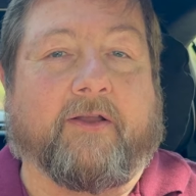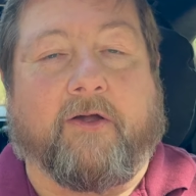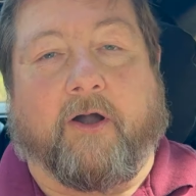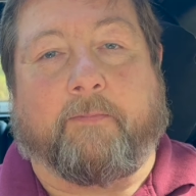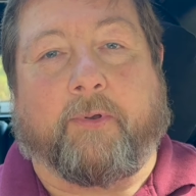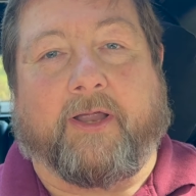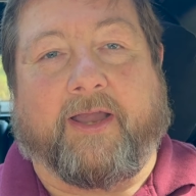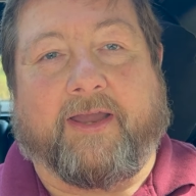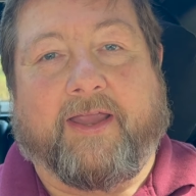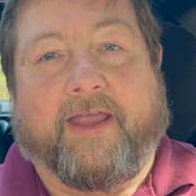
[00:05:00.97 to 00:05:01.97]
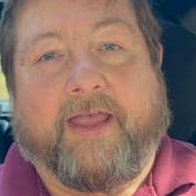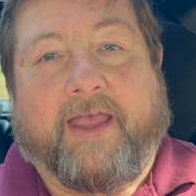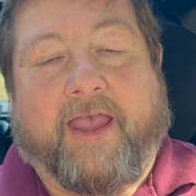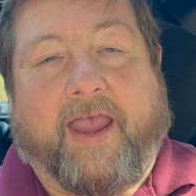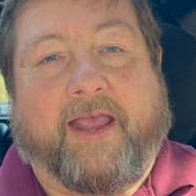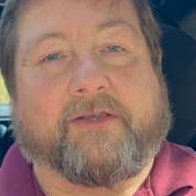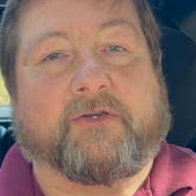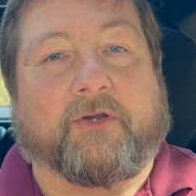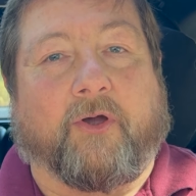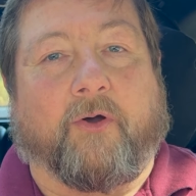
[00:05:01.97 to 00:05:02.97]
CarPlay. And
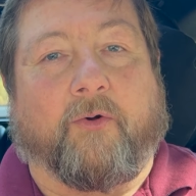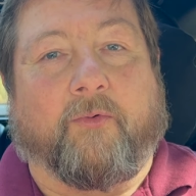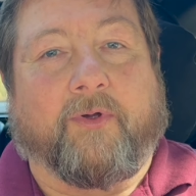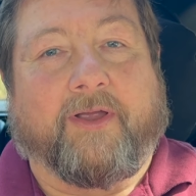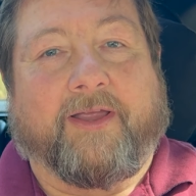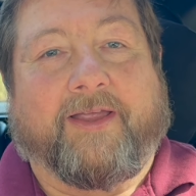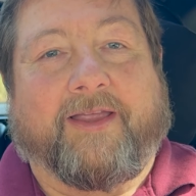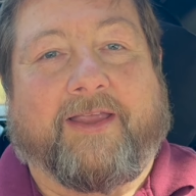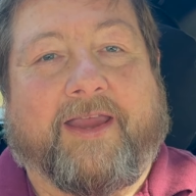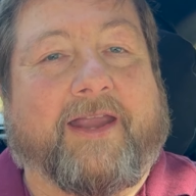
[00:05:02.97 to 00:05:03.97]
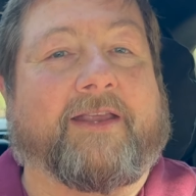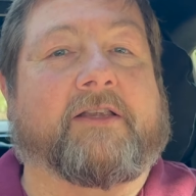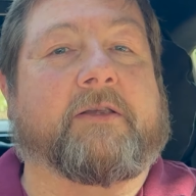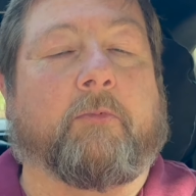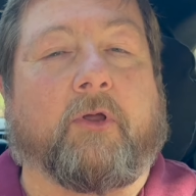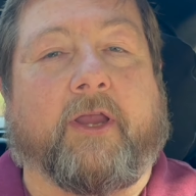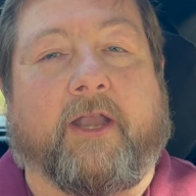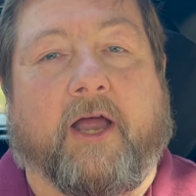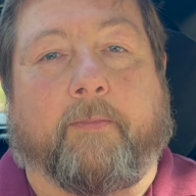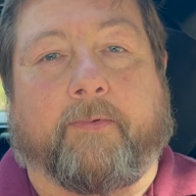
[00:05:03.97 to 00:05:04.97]
so he did some
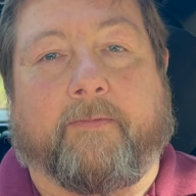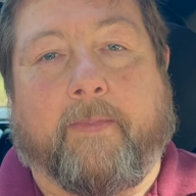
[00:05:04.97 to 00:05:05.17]
looking up,